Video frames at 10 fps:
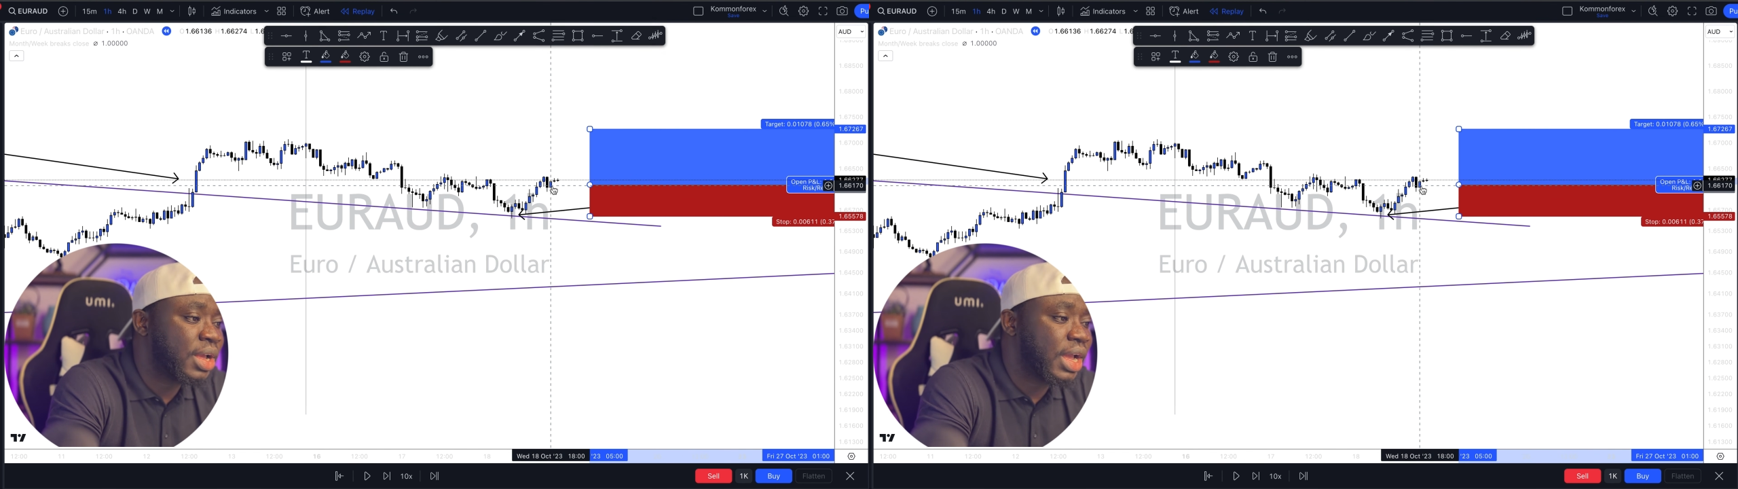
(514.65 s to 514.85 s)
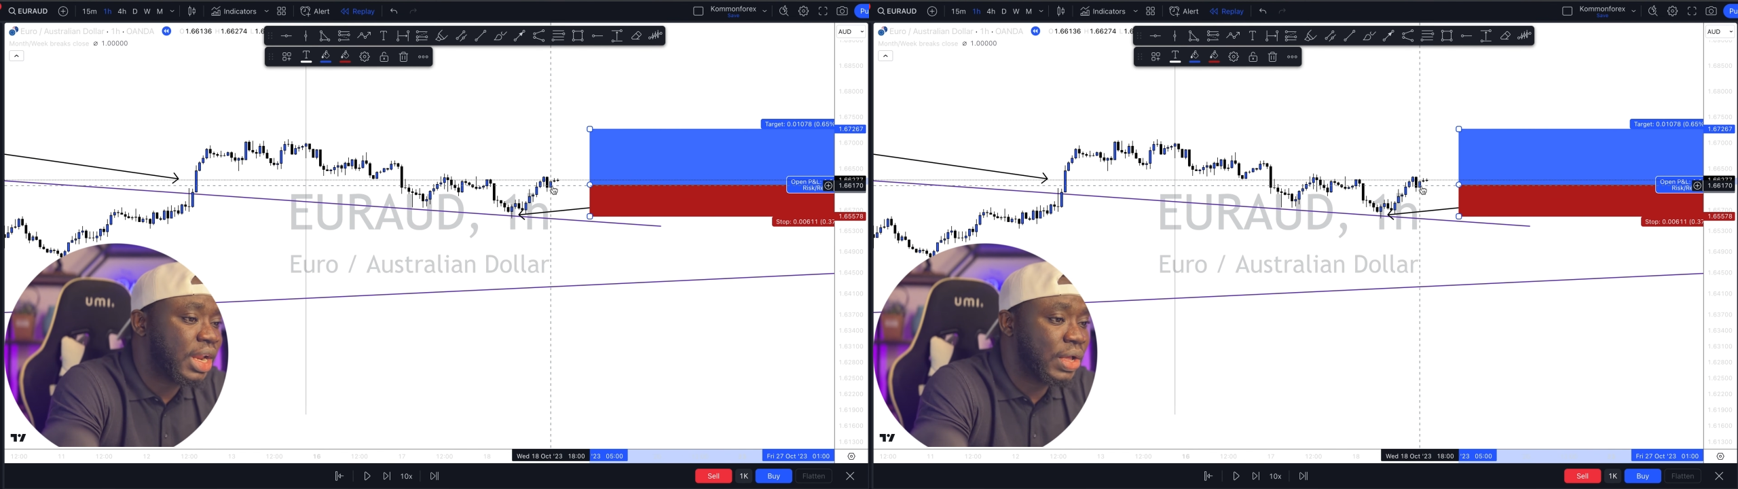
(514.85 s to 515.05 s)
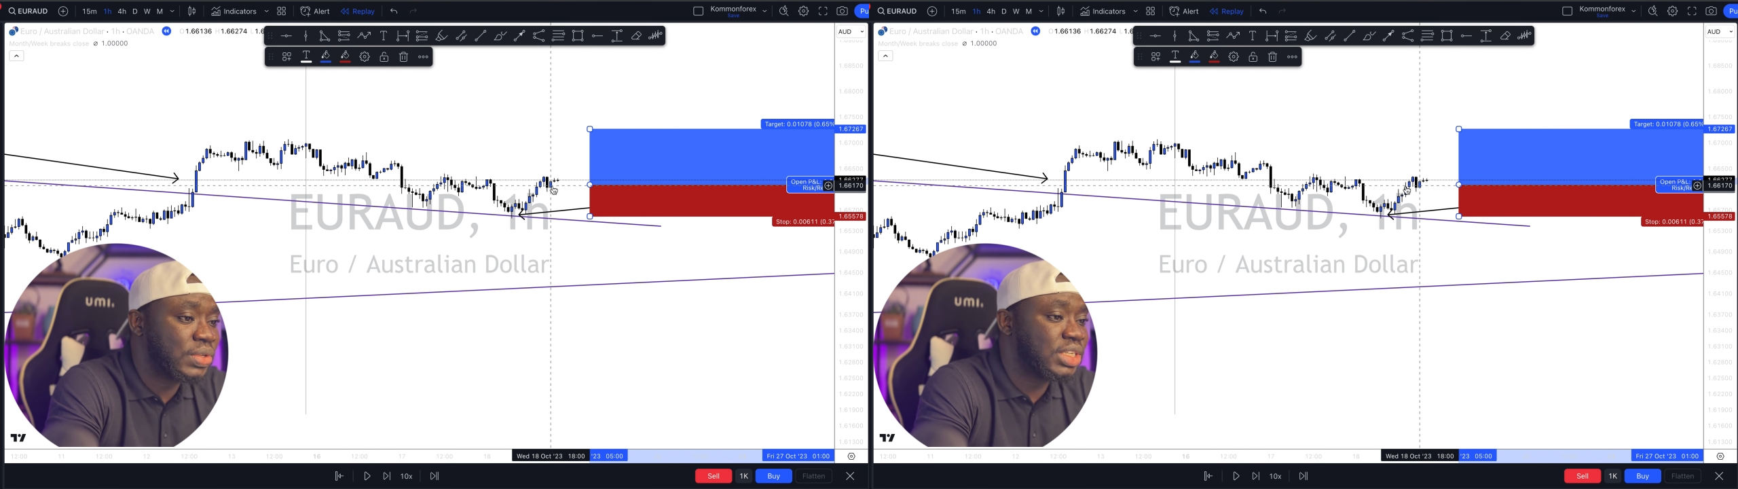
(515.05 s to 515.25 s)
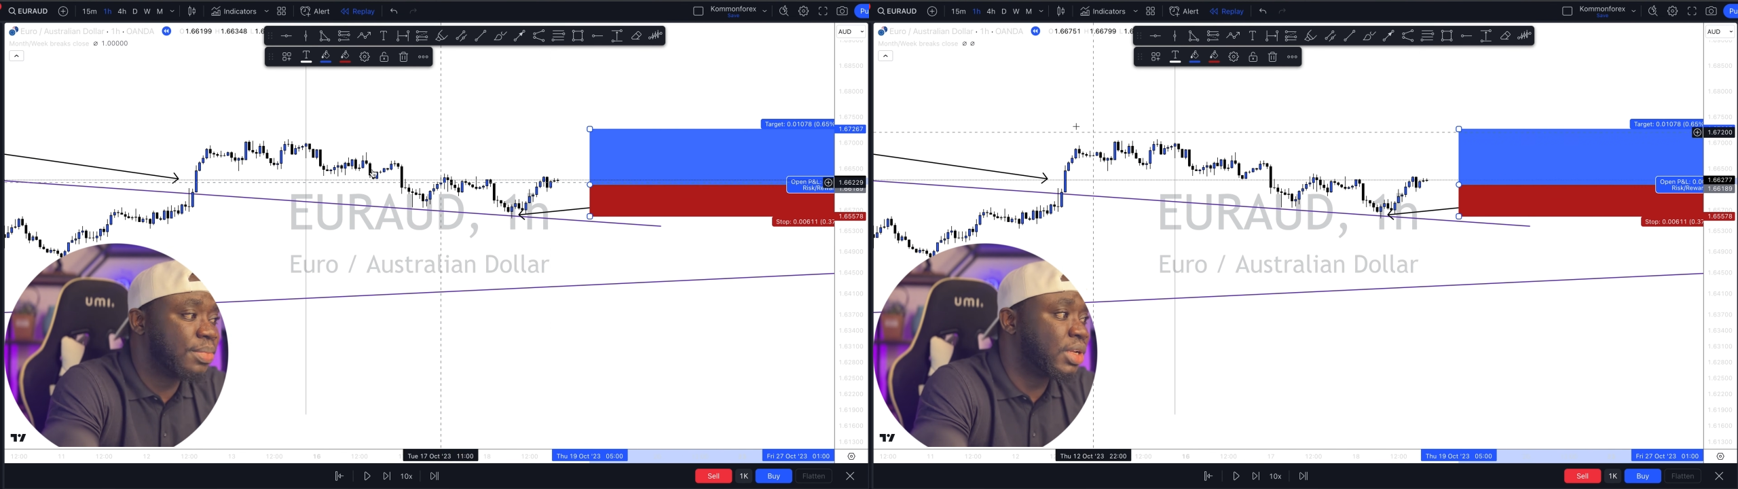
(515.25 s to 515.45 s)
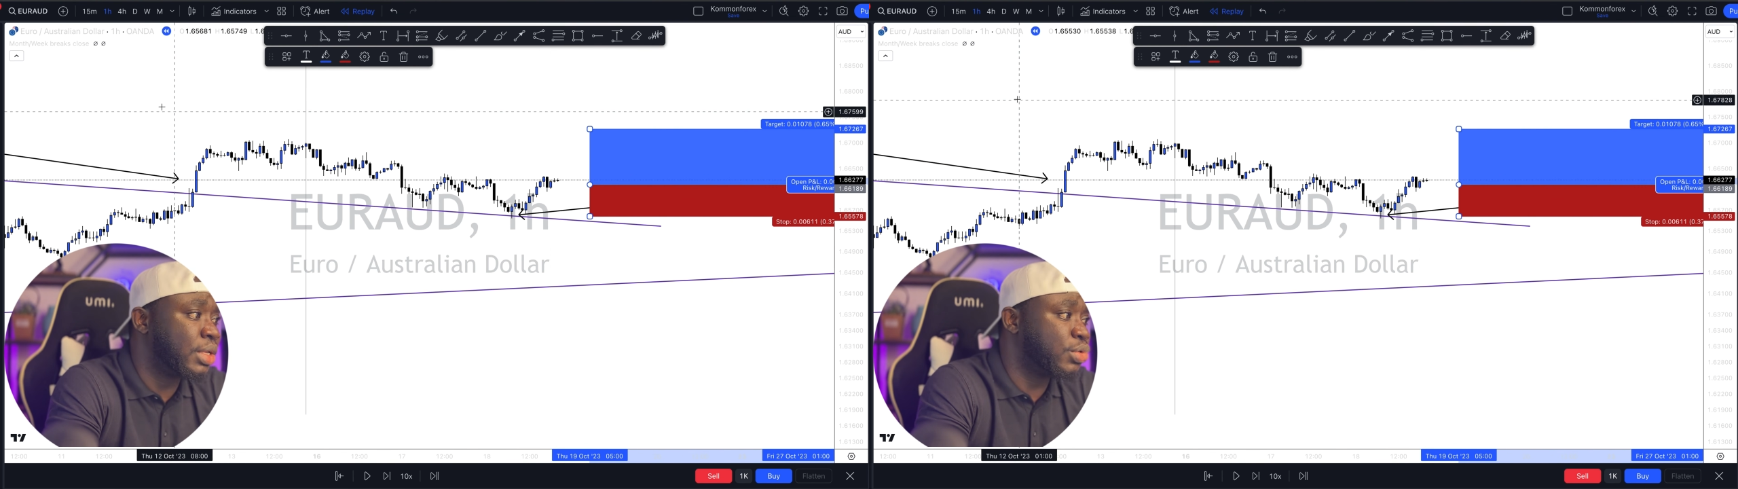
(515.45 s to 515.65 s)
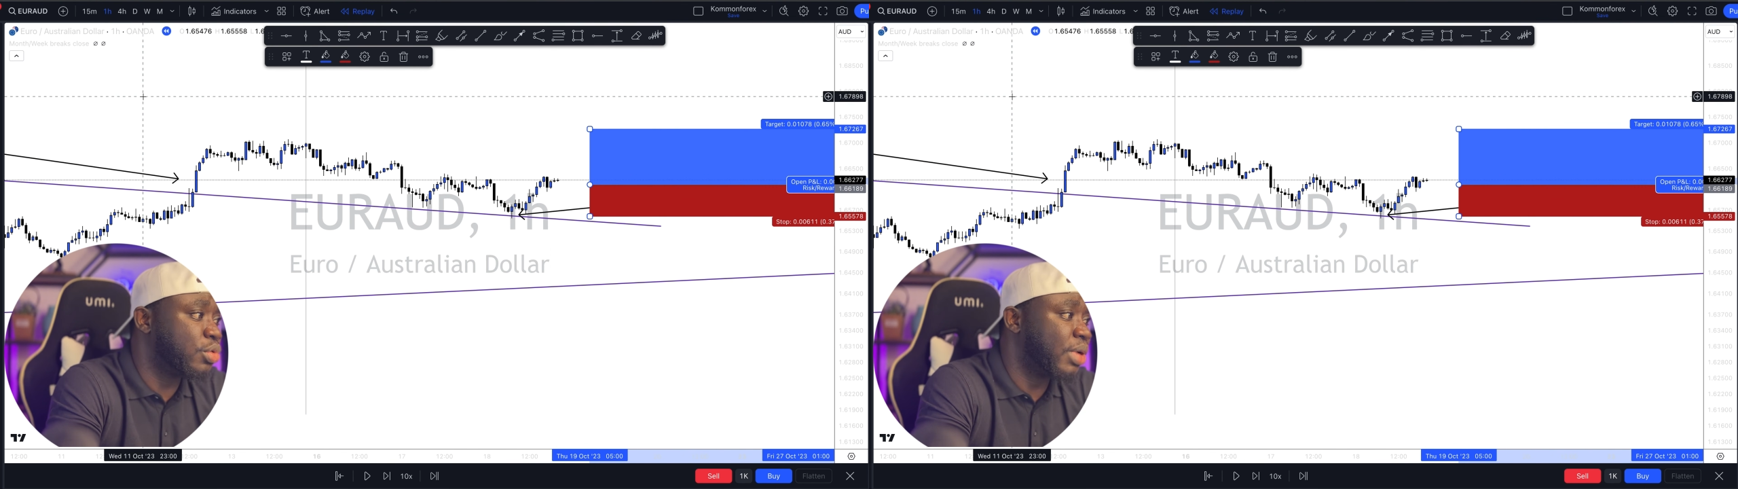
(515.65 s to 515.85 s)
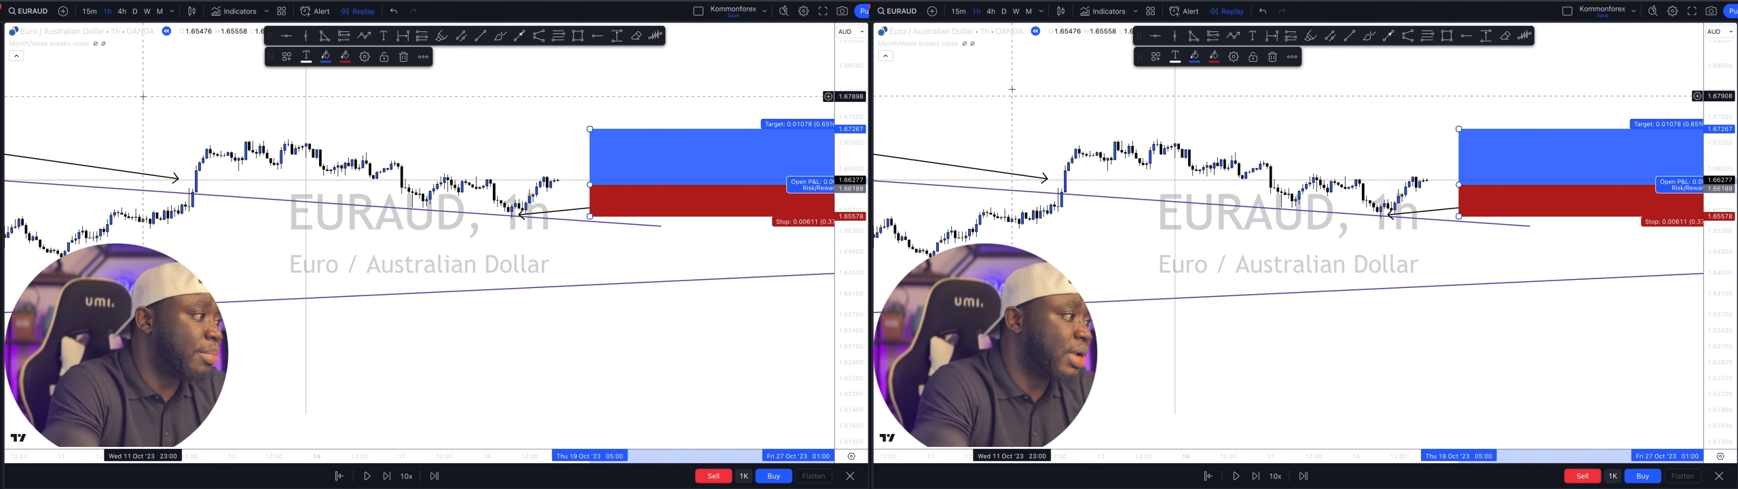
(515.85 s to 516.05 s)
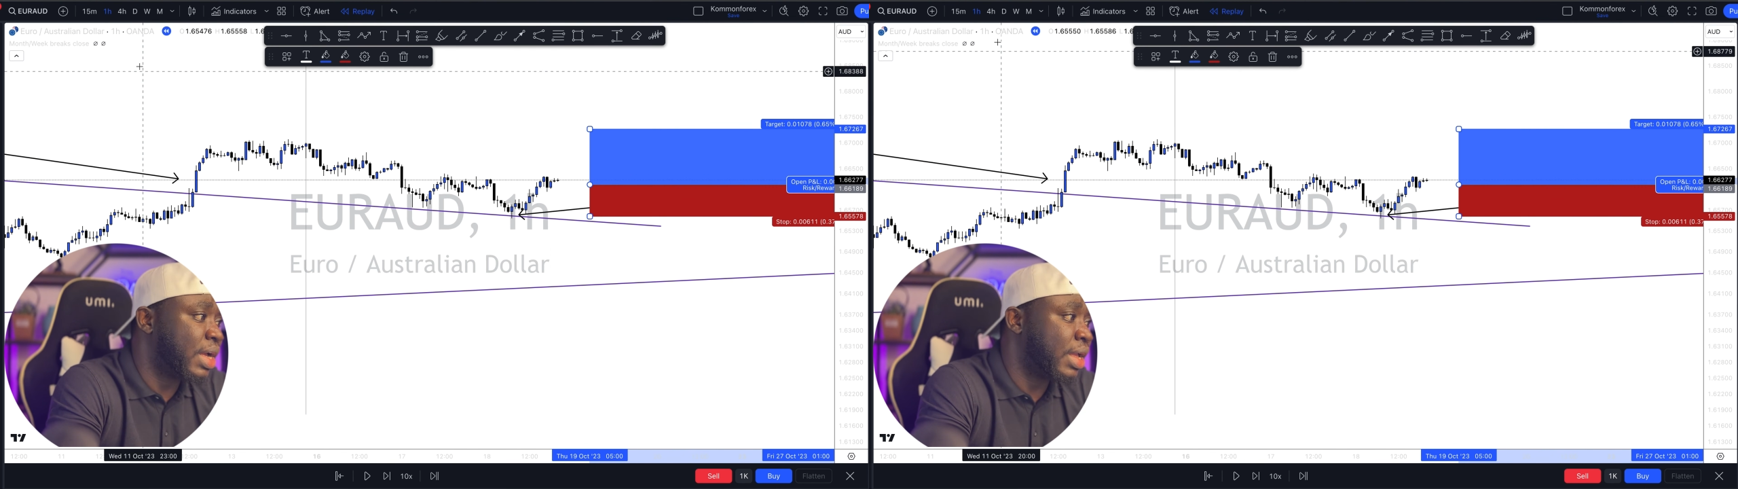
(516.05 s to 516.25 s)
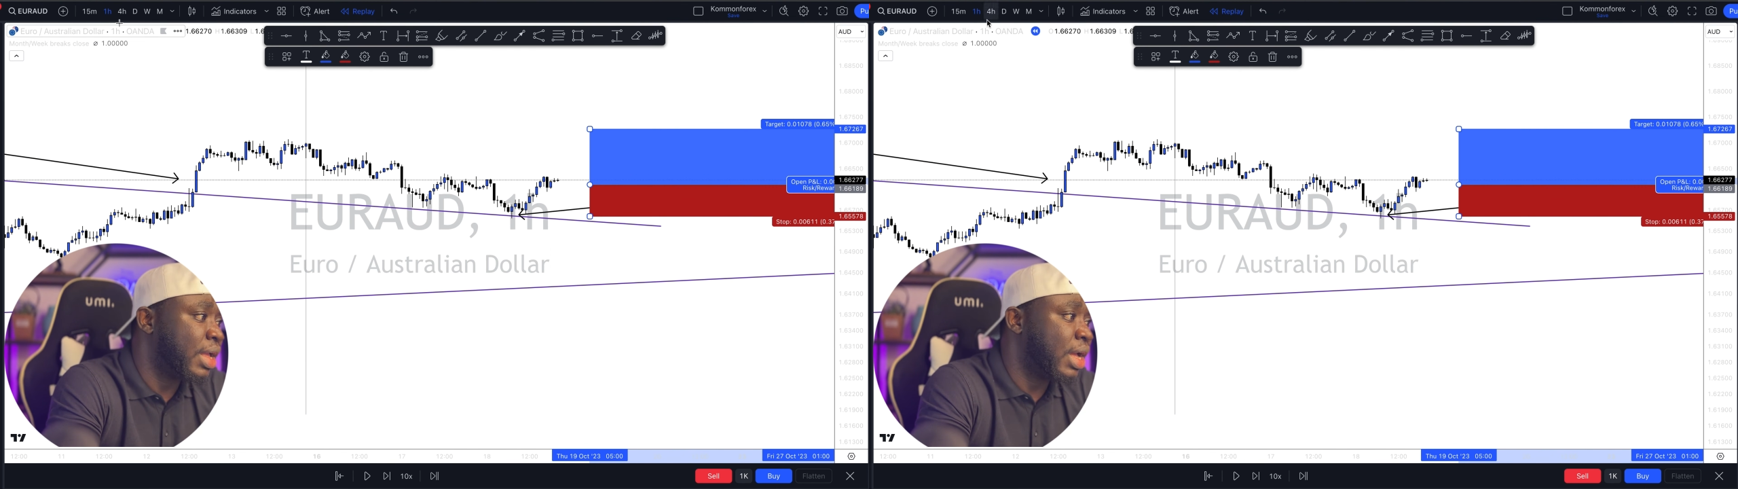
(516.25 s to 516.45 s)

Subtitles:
I now jumped in, took my buy.